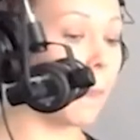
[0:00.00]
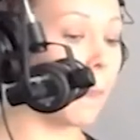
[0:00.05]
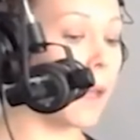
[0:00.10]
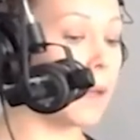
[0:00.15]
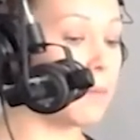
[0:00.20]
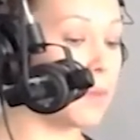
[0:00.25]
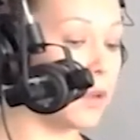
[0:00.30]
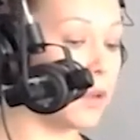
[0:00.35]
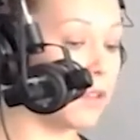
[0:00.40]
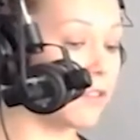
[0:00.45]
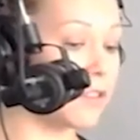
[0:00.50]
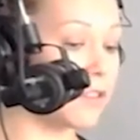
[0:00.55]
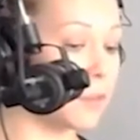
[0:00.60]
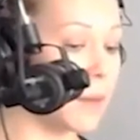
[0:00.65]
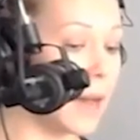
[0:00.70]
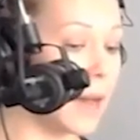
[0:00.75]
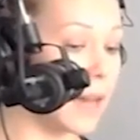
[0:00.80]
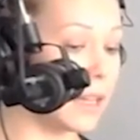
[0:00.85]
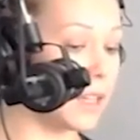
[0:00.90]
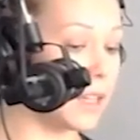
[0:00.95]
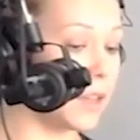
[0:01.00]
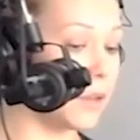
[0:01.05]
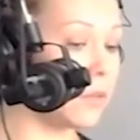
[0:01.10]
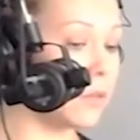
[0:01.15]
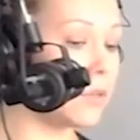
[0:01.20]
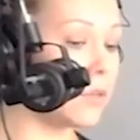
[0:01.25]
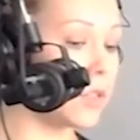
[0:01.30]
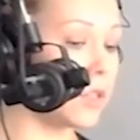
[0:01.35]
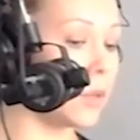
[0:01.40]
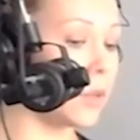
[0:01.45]
I moved from IU
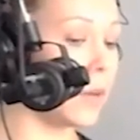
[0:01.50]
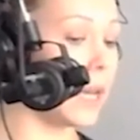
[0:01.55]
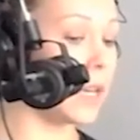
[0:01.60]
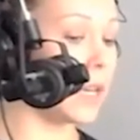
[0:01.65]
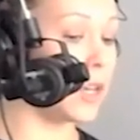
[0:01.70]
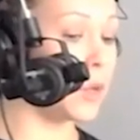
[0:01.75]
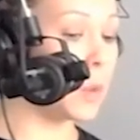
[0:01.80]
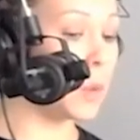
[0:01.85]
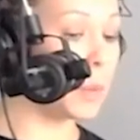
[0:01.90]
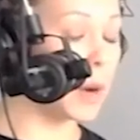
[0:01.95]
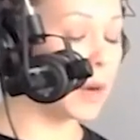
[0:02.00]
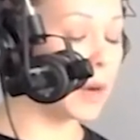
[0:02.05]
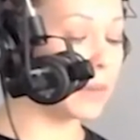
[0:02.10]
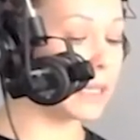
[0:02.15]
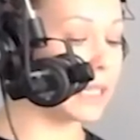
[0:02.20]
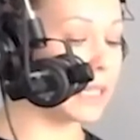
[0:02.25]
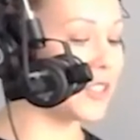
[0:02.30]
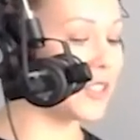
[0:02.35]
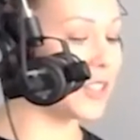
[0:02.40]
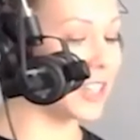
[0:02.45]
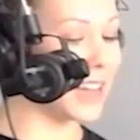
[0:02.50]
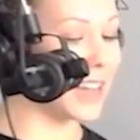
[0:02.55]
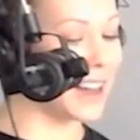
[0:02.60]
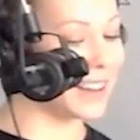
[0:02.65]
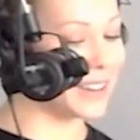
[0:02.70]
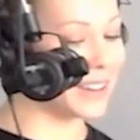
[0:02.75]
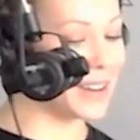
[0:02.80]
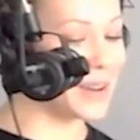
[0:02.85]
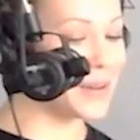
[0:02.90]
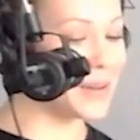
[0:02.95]
to a new apartment in
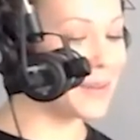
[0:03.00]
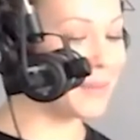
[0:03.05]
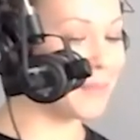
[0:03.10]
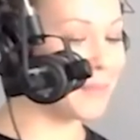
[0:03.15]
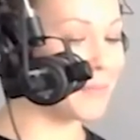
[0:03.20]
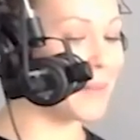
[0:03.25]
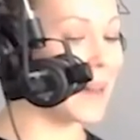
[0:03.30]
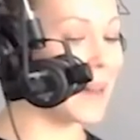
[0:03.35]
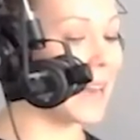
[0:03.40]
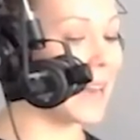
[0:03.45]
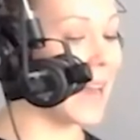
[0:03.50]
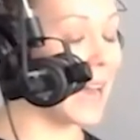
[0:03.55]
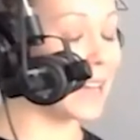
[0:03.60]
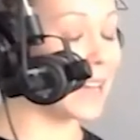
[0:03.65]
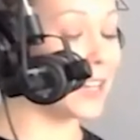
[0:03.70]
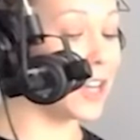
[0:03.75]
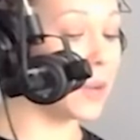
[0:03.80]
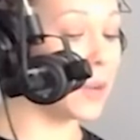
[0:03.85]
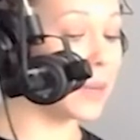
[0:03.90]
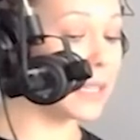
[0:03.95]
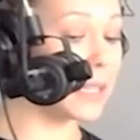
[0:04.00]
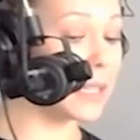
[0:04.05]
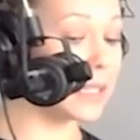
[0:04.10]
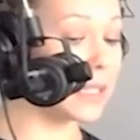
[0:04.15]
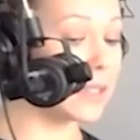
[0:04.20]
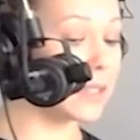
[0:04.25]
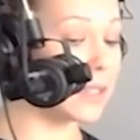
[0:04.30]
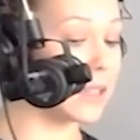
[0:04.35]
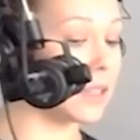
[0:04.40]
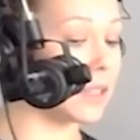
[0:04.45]
Chicago, but had no
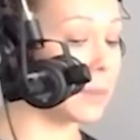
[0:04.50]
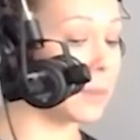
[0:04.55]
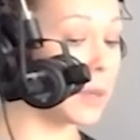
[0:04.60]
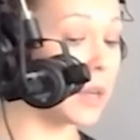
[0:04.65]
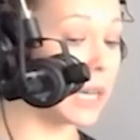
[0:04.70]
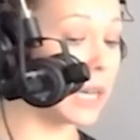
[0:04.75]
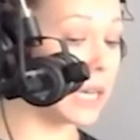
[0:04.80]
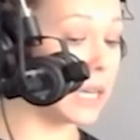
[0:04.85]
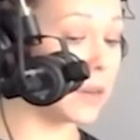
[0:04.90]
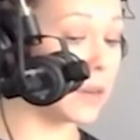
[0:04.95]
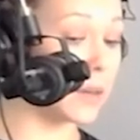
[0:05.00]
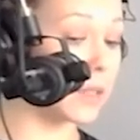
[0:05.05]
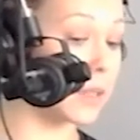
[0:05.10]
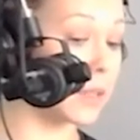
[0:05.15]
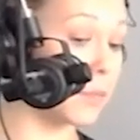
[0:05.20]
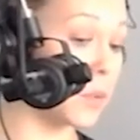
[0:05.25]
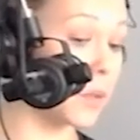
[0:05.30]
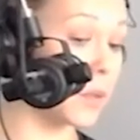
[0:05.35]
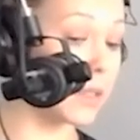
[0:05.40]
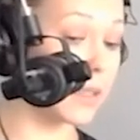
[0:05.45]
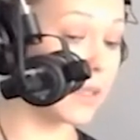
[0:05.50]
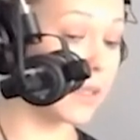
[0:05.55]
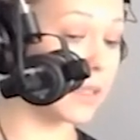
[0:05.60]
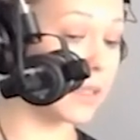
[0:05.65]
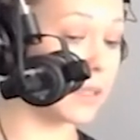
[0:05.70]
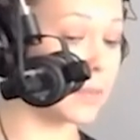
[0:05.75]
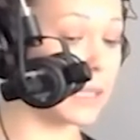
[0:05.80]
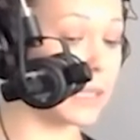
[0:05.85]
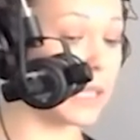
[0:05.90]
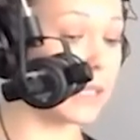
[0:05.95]
existing community or support
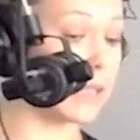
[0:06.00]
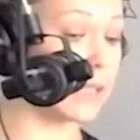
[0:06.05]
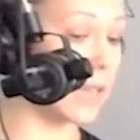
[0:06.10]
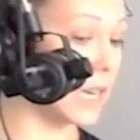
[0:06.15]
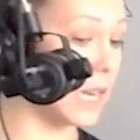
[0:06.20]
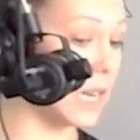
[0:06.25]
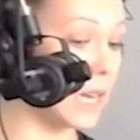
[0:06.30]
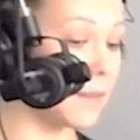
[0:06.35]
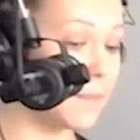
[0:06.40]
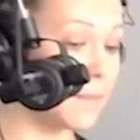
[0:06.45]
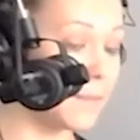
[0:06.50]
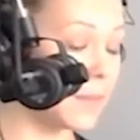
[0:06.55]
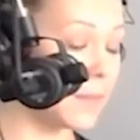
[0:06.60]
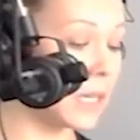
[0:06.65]
system in the city.